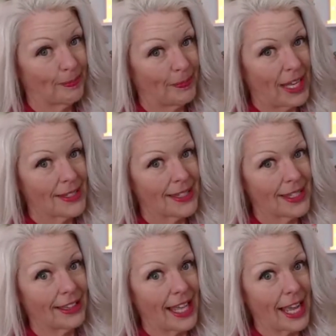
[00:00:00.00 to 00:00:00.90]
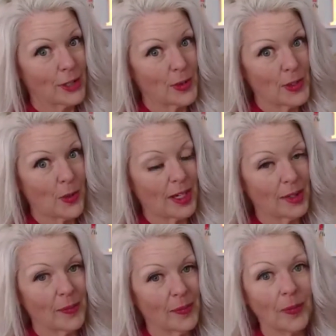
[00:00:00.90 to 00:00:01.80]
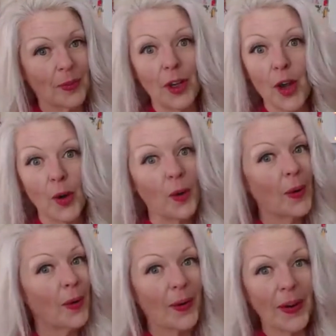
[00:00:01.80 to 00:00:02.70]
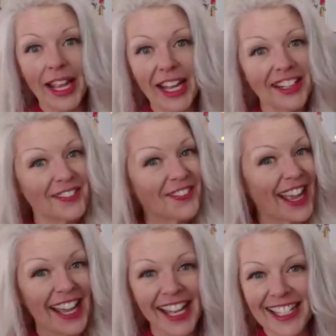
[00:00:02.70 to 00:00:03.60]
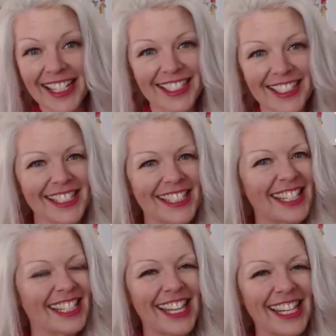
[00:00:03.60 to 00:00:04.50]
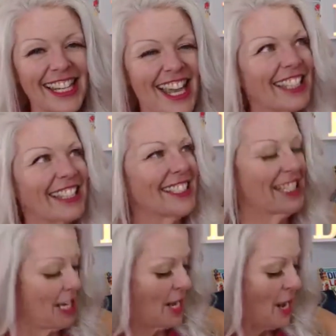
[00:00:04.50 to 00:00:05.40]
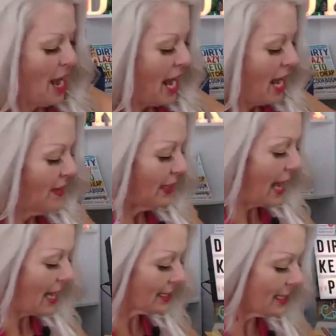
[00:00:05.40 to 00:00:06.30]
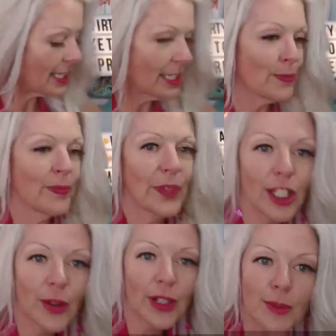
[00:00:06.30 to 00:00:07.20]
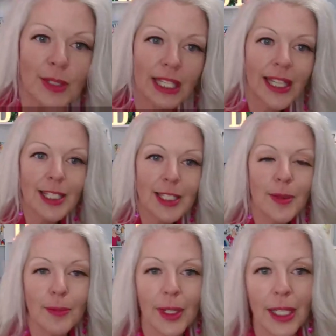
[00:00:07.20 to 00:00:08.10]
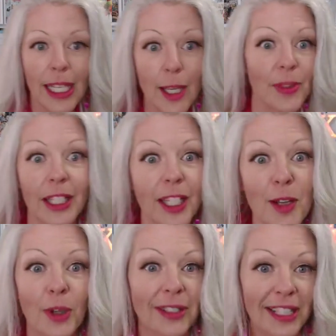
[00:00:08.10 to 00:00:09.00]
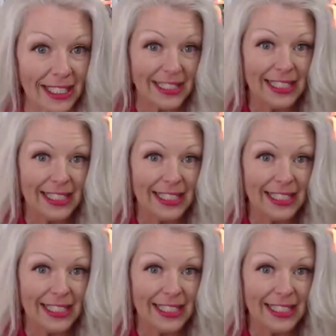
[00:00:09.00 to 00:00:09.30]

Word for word: as the last resort. No egg fast, none of that. And then lastly, I know I keep saying last week, but I keep thinking of more things.